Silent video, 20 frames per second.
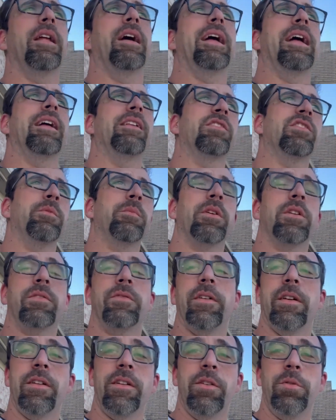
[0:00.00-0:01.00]
I had so much
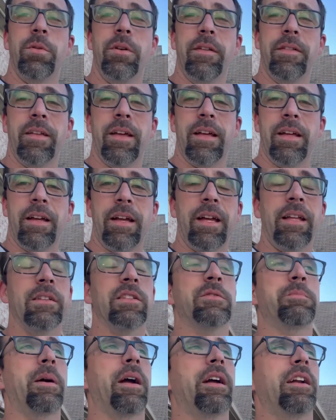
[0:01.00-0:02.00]
fun doing that. I got
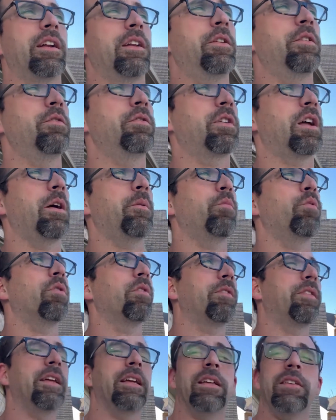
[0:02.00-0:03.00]
inspired to do a couple more
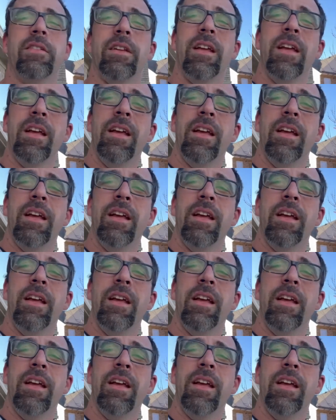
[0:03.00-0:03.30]
things.